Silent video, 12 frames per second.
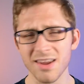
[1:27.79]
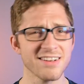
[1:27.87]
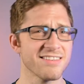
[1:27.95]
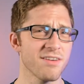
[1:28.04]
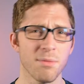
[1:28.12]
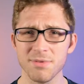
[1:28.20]

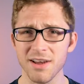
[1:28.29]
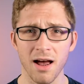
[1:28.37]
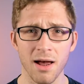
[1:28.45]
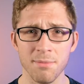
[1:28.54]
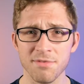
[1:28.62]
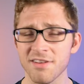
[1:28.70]

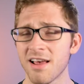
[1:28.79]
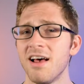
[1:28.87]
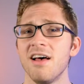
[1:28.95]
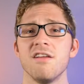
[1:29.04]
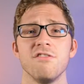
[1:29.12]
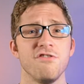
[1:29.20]
Sometimes
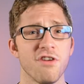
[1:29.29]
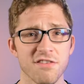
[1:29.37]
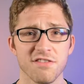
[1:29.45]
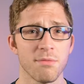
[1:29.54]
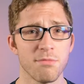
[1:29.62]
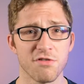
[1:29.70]

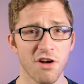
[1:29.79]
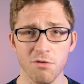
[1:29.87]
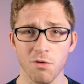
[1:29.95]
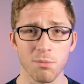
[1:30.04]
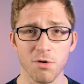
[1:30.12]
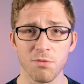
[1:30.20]
just some
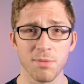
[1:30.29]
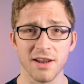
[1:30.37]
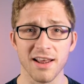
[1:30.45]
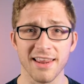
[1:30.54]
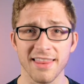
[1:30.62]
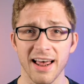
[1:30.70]
general
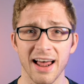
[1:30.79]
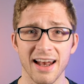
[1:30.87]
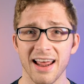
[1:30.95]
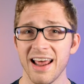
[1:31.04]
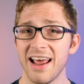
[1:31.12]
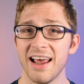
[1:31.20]
movement like
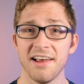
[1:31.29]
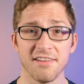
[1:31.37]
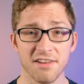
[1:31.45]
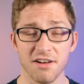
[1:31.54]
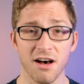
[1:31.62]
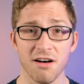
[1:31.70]
that
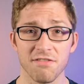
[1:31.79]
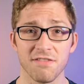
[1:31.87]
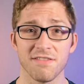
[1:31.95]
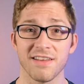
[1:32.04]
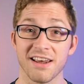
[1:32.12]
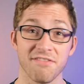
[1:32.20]
is
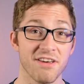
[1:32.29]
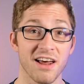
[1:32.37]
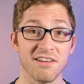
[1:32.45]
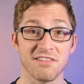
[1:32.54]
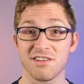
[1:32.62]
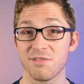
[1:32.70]
enough. Like if you
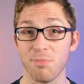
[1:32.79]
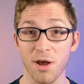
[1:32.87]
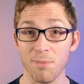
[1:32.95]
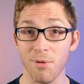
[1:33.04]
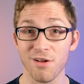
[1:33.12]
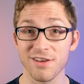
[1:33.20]
got a
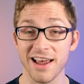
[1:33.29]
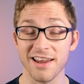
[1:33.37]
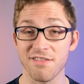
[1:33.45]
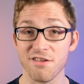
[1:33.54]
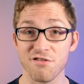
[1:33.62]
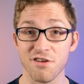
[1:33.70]
spike ball
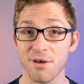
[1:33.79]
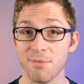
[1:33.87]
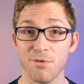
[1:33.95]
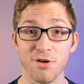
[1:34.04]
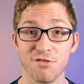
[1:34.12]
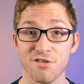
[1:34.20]
net in the
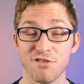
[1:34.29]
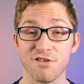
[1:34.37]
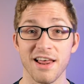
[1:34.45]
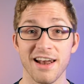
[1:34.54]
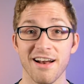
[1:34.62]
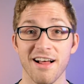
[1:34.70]
gym, we used to do
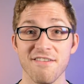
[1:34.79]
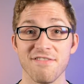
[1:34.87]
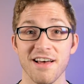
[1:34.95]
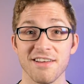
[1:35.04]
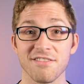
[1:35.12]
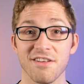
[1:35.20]
that at
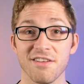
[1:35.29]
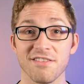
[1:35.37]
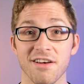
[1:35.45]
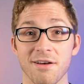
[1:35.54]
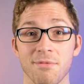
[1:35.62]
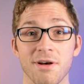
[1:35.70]
iFast all the
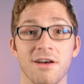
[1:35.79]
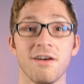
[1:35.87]
time.